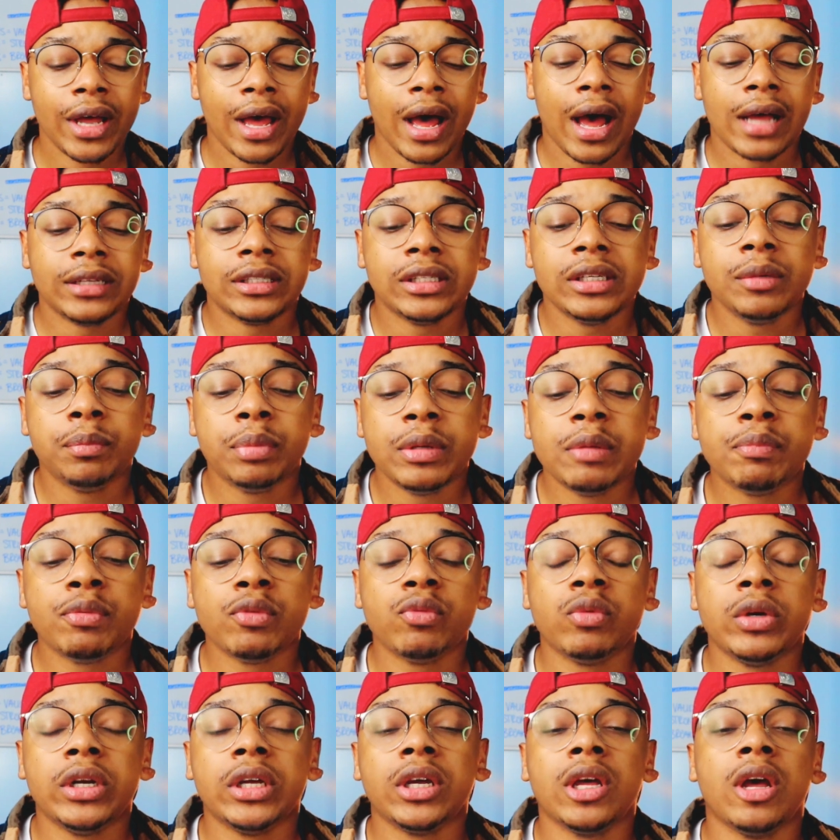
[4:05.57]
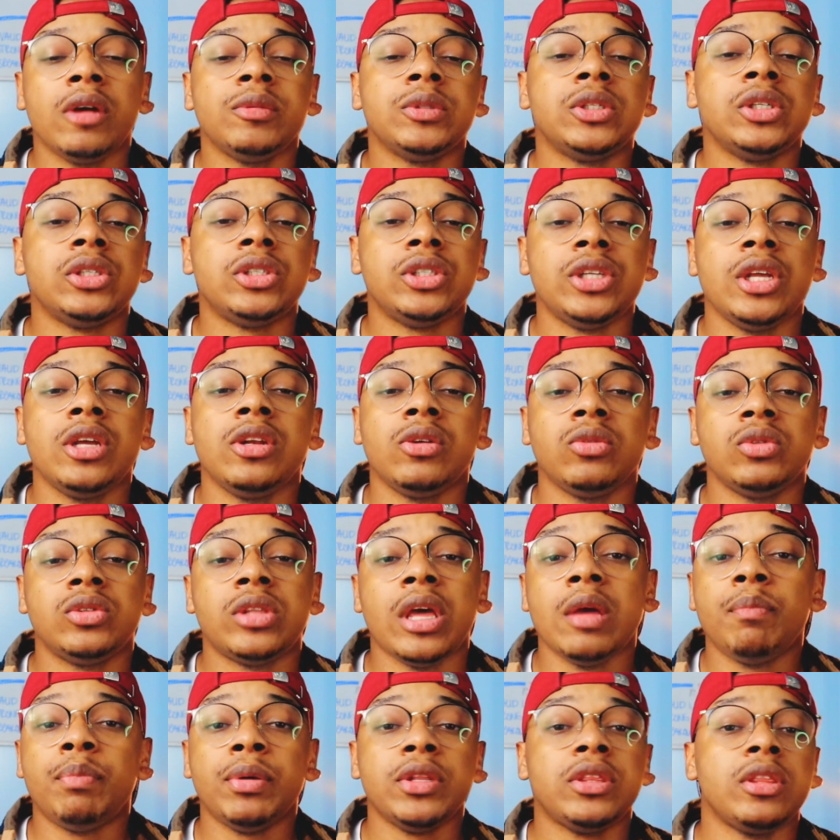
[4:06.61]
I see people, when it comes to signals,
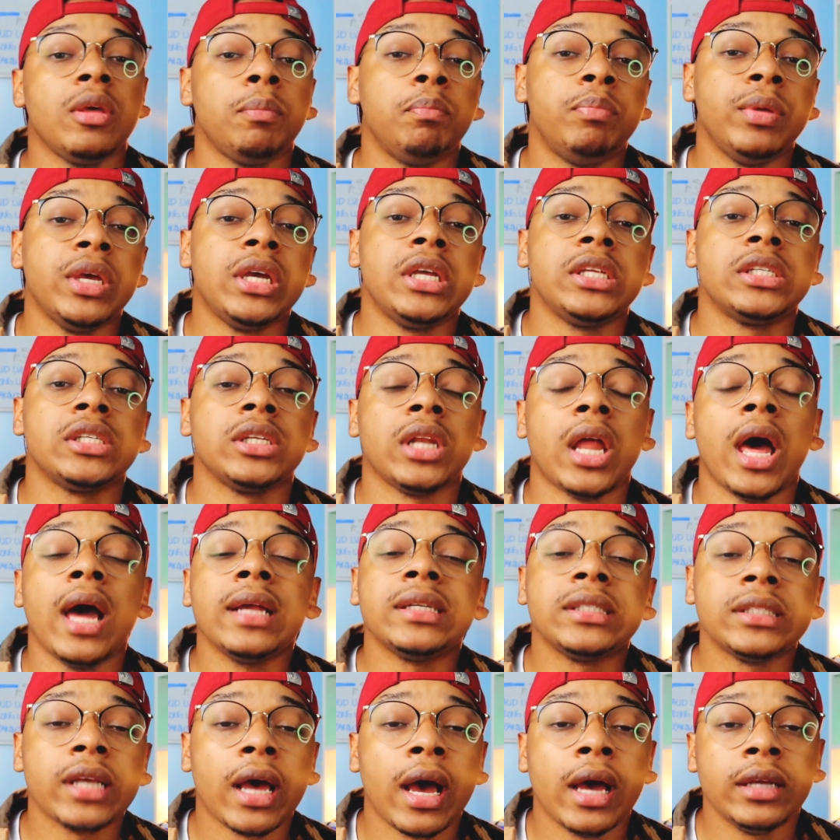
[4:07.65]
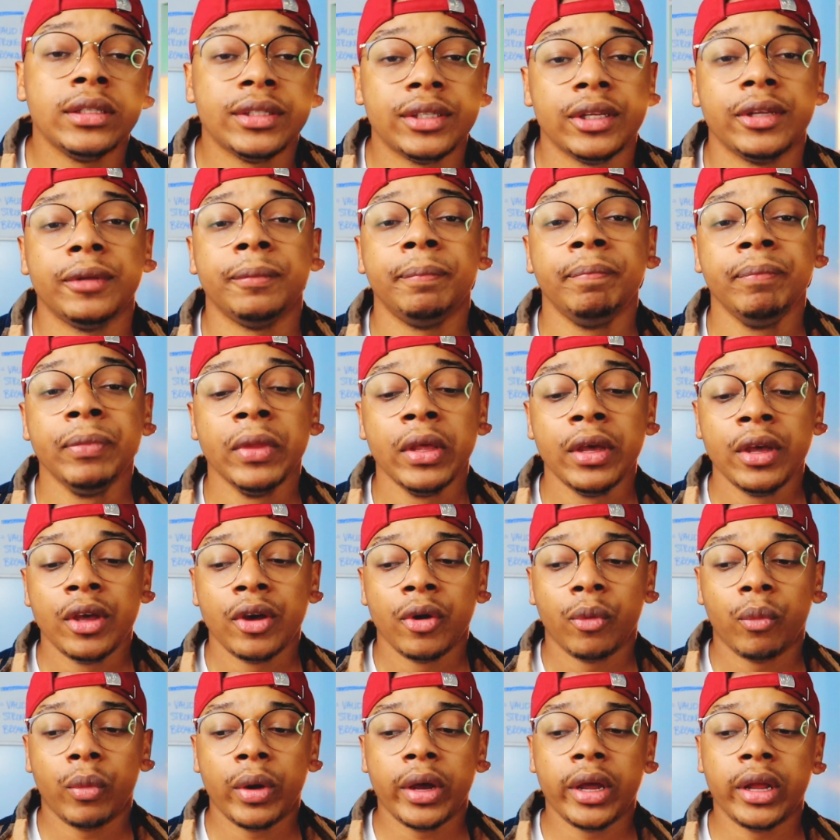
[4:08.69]
they put the biggest lot size in
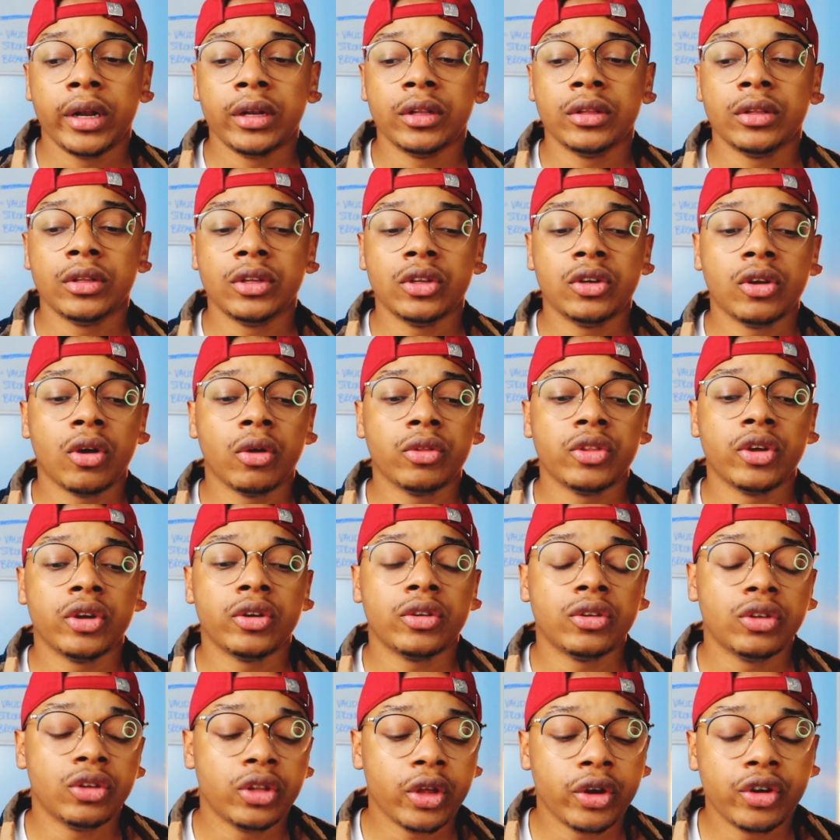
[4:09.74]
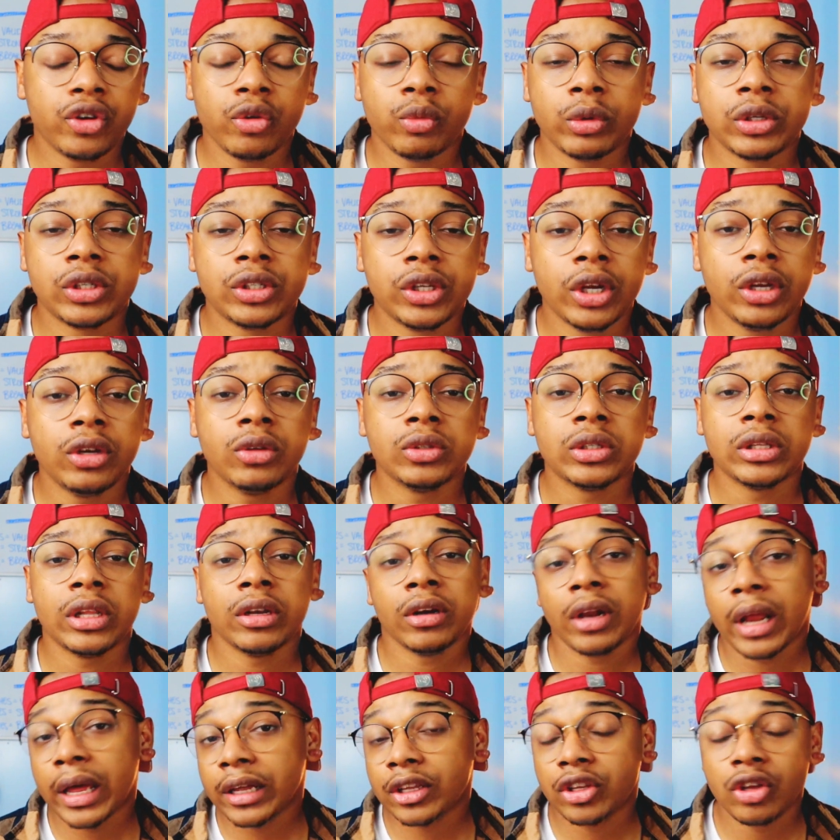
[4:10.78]
when, they're doing signals, and then
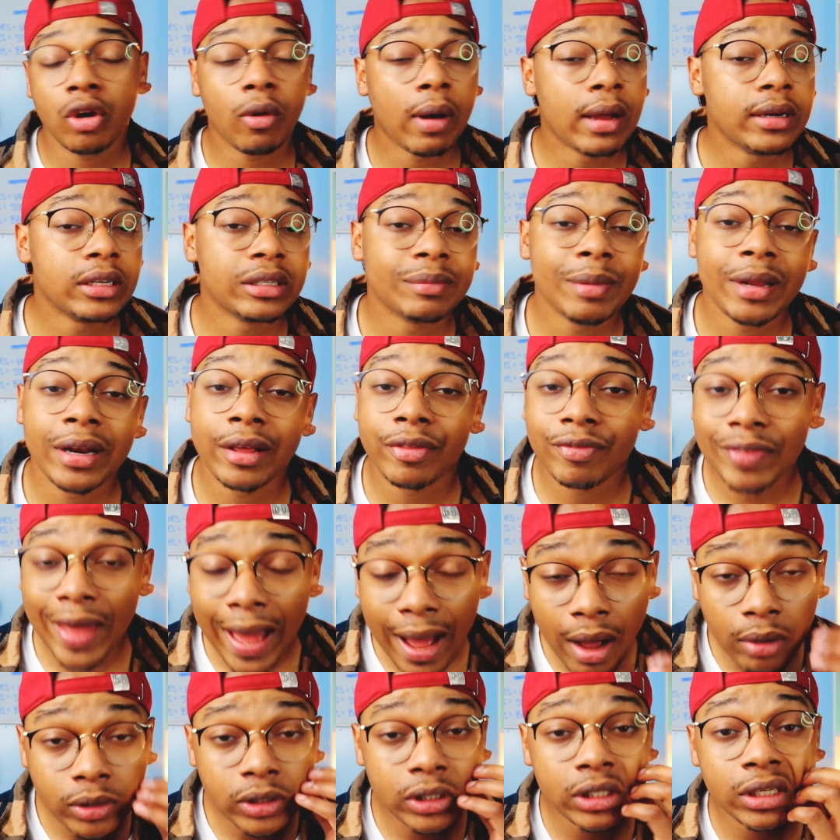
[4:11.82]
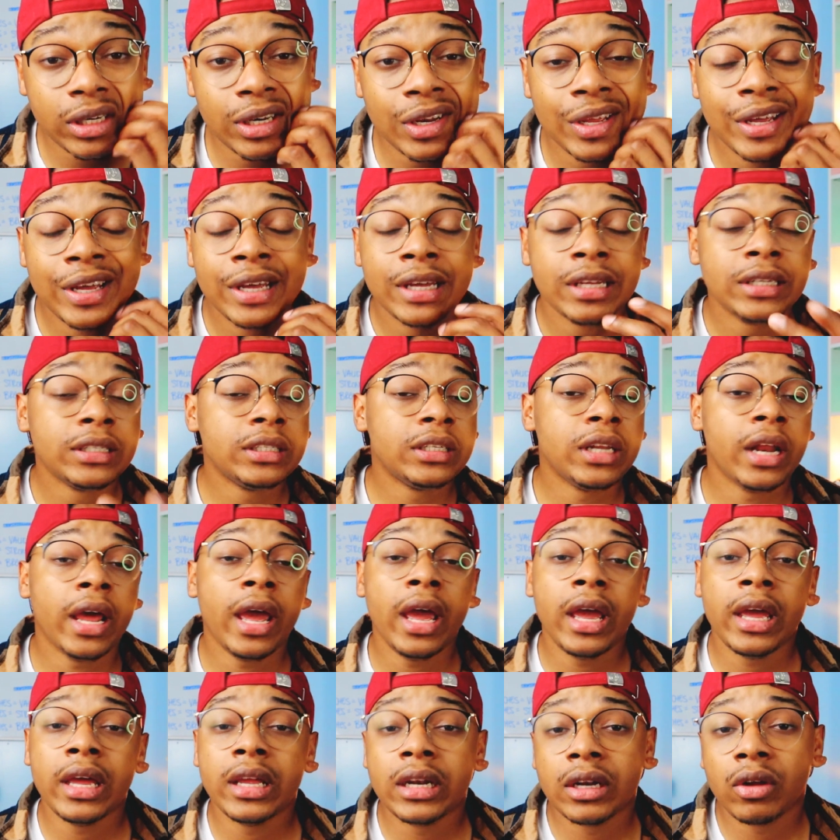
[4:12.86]
they're like, yo, I just made 1,000
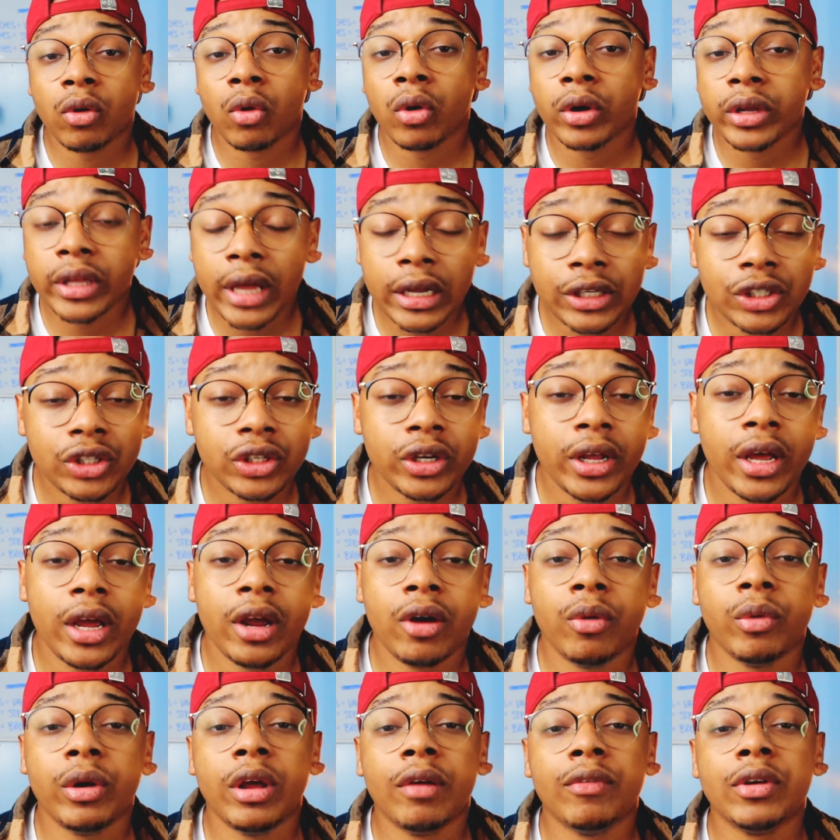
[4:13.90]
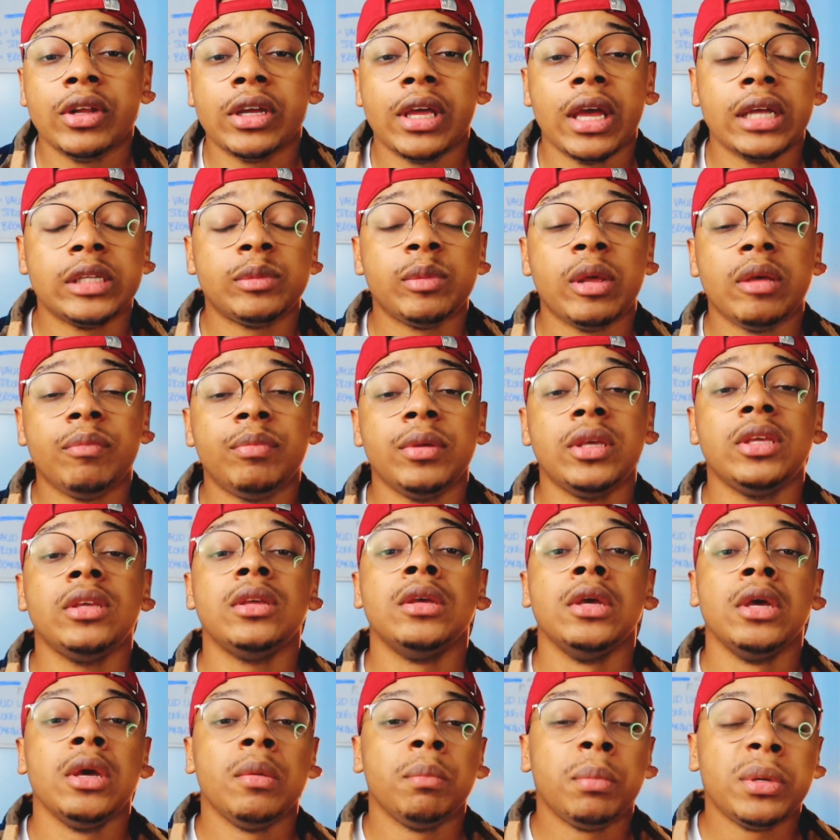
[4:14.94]
today or yesterday or whatever the case may be.
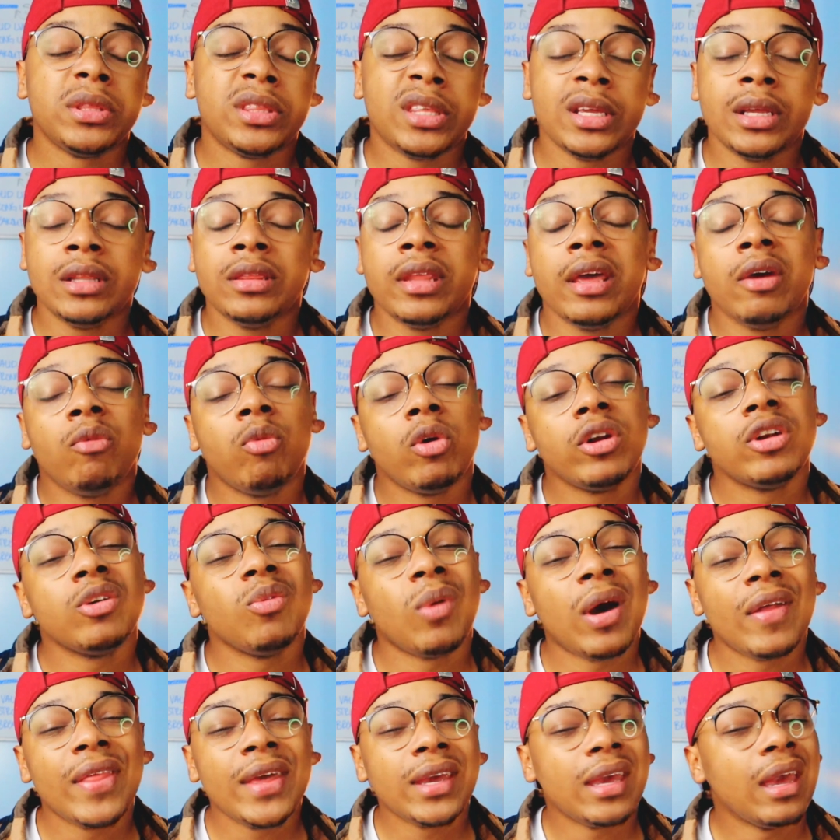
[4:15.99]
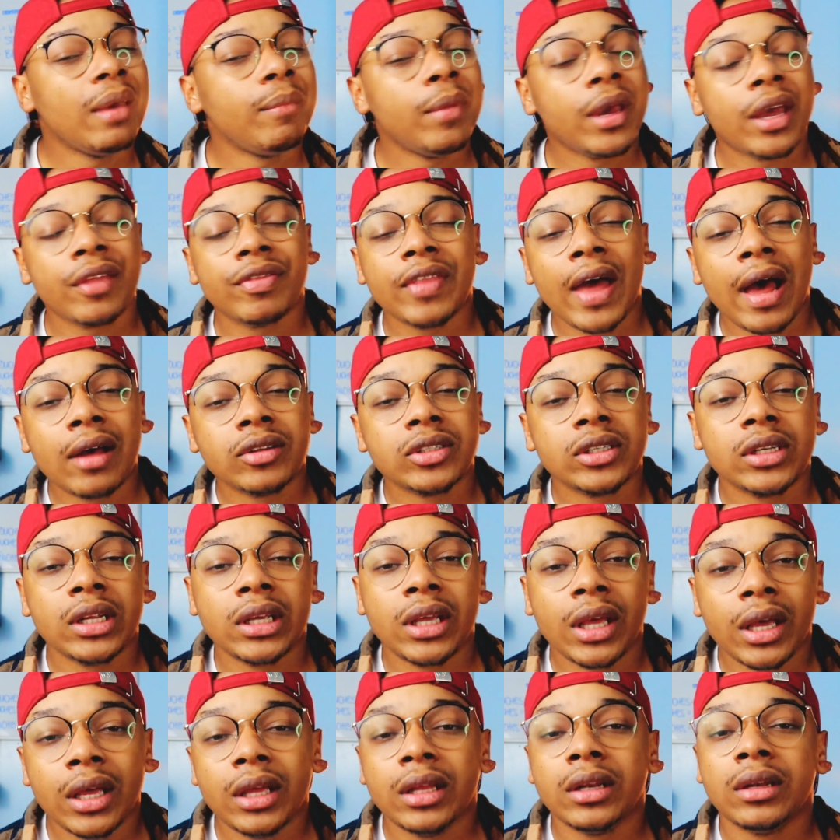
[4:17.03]
But then they wonder why they can't make 1,000
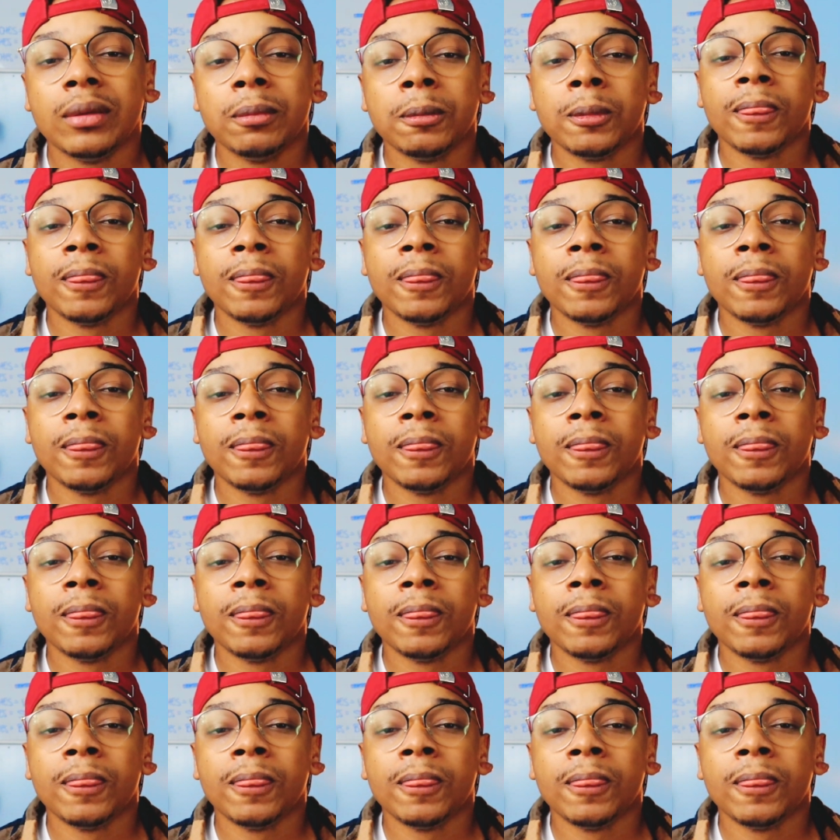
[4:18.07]
again.